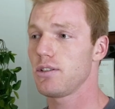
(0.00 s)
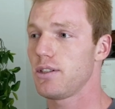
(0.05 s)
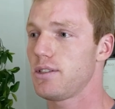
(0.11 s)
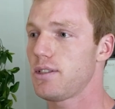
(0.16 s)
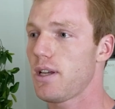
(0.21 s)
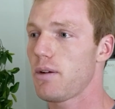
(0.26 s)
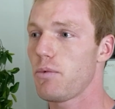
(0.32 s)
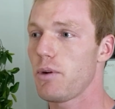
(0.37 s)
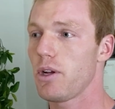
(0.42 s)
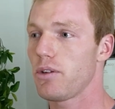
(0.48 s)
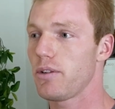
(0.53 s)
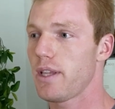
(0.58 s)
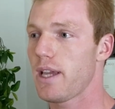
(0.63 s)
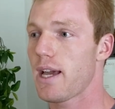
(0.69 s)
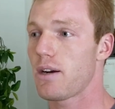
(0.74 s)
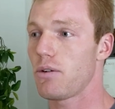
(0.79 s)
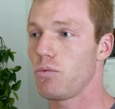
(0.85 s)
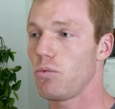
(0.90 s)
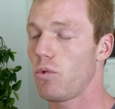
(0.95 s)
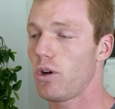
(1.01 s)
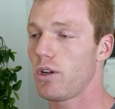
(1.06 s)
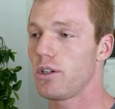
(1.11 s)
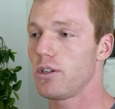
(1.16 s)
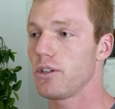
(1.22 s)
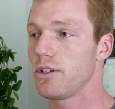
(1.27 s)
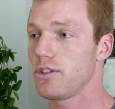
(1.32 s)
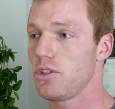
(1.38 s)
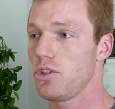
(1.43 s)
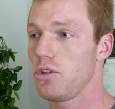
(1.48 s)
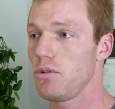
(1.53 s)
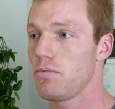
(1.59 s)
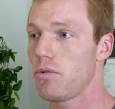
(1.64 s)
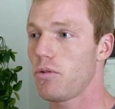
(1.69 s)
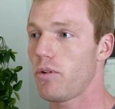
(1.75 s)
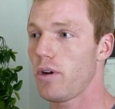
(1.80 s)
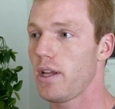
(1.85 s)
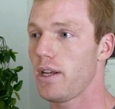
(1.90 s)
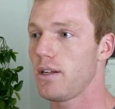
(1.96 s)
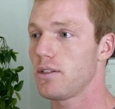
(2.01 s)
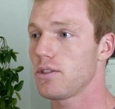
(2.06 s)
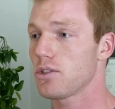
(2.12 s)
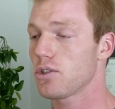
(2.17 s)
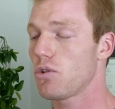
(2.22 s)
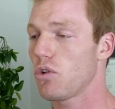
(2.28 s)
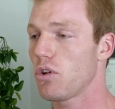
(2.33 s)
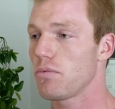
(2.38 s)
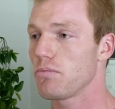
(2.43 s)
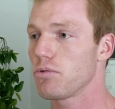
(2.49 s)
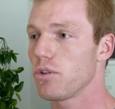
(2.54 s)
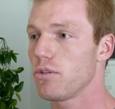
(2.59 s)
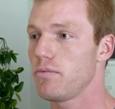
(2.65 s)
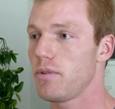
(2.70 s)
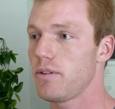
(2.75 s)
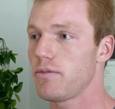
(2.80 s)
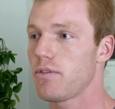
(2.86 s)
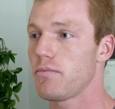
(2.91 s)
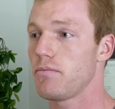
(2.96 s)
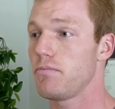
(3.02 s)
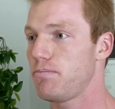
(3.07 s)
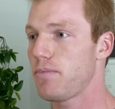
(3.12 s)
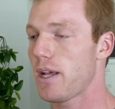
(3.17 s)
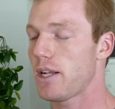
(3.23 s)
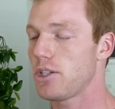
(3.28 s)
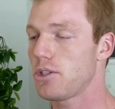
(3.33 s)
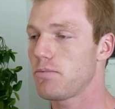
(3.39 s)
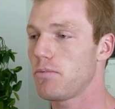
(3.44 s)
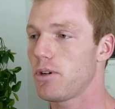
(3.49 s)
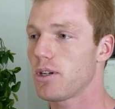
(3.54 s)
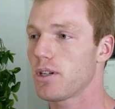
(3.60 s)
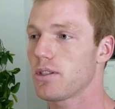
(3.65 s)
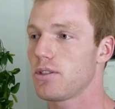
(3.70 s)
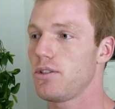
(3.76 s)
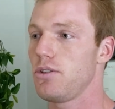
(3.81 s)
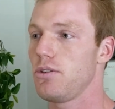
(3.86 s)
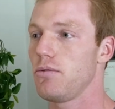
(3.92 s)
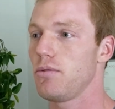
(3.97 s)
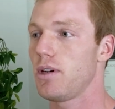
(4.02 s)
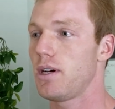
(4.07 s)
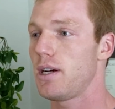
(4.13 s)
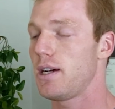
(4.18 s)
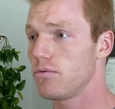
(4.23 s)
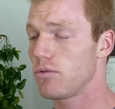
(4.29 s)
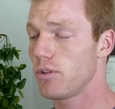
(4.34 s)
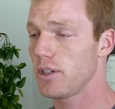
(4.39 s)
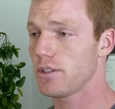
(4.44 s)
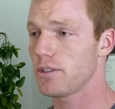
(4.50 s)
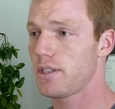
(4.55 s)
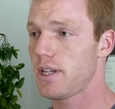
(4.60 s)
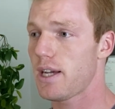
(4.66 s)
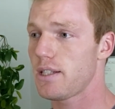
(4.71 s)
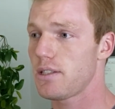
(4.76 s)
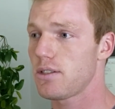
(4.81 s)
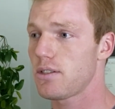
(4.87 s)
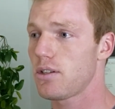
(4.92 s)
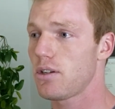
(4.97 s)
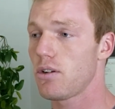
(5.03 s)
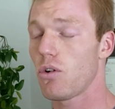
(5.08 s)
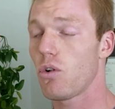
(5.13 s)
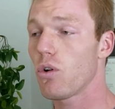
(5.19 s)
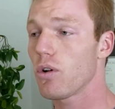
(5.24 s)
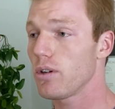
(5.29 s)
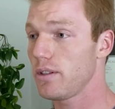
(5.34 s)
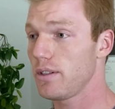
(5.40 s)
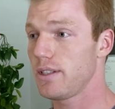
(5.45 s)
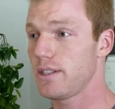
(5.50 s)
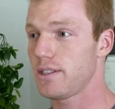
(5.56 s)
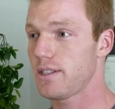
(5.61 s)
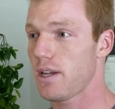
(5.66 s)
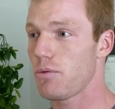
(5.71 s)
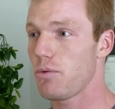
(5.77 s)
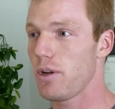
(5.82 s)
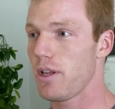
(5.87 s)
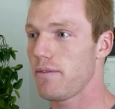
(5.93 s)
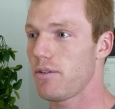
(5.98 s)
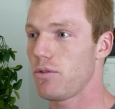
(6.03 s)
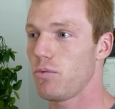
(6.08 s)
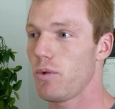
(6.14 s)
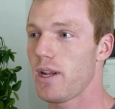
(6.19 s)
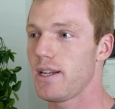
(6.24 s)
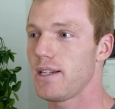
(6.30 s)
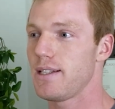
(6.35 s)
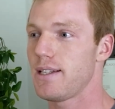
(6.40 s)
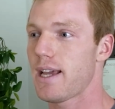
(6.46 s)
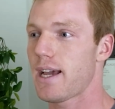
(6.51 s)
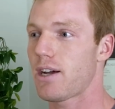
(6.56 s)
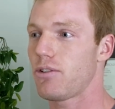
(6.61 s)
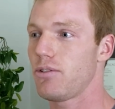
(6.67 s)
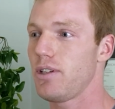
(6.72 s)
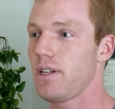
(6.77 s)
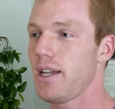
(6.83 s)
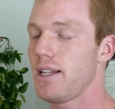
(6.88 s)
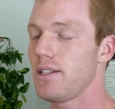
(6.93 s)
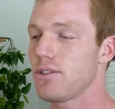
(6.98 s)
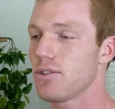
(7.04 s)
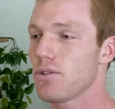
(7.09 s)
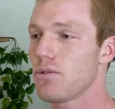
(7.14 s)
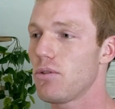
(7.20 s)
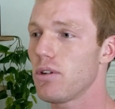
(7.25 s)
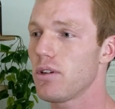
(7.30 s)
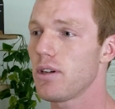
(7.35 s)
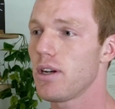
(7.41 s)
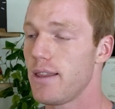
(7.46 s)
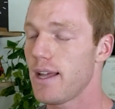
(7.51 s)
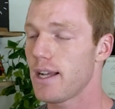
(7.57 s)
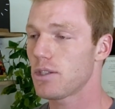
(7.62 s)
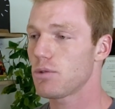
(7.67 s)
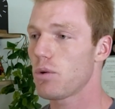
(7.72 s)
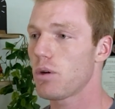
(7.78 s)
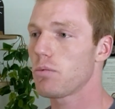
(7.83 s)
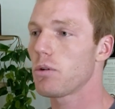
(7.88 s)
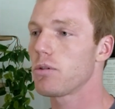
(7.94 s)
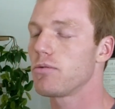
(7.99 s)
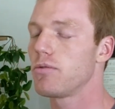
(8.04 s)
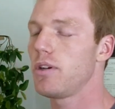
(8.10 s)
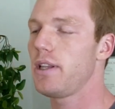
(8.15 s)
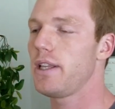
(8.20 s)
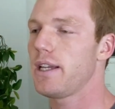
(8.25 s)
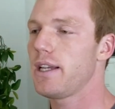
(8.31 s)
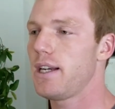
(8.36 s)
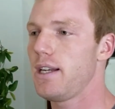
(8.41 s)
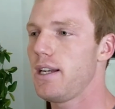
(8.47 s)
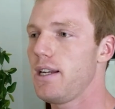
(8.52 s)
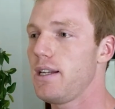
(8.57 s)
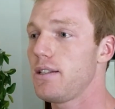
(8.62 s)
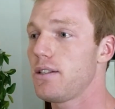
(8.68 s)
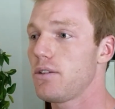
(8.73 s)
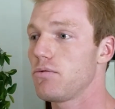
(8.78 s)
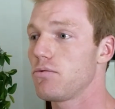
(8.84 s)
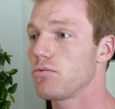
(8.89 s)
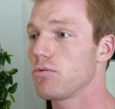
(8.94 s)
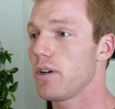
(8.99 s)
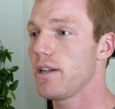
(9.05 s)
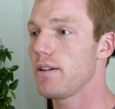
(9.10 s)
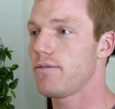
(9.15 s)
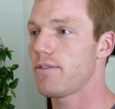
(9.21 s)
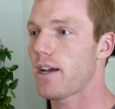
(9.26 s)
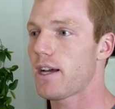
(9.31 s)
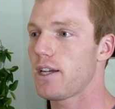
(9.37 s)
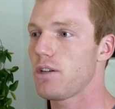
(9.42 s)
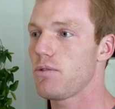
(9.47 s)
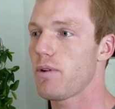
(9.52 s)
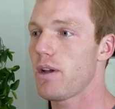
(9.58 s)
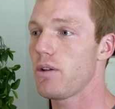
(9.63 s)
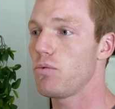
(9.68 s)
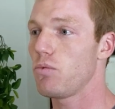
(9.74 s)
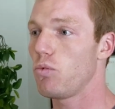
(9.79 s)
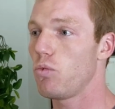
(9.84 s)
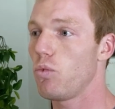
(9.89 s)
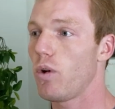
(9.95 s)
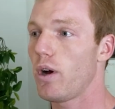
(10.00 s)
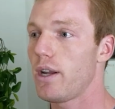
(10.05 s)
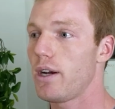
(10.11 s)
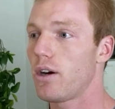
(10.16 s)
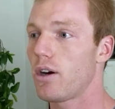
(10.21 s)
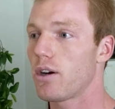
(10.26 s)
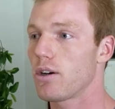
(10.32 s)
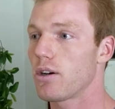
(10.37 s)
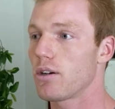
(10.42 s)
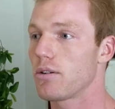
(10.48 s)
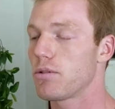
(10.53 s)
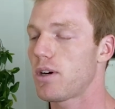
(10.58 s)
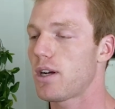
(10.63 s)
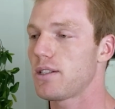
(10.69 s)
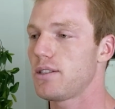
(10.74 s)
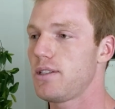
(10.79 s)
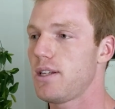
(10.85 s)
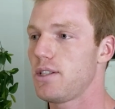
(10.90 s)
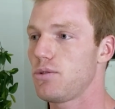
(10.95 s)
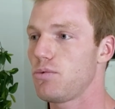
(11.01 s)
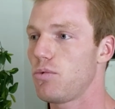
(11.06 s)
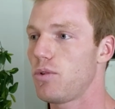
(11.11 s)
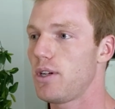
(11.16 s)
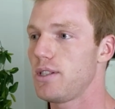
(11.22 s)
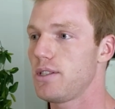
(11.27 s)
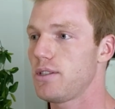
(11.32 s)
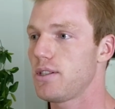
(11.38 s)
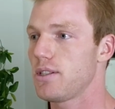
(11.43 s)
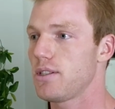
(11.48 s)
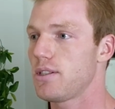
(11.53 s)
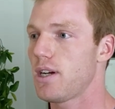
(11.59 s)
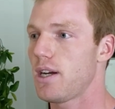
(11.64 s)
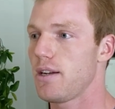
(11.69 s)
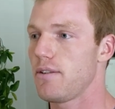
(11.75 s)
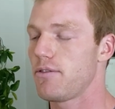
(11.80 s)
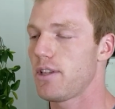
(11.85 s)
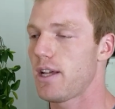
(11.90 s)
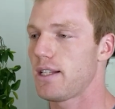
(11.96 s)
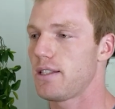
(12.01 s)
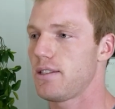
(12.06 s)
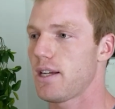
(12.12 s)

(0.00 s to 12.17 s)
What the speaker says: So let's say we only had a 1 or a 2 point score improvement from benchmark to a real test, or let's say we even went down in score. That's where we're really gonna need to reevaluate what our process was to study for that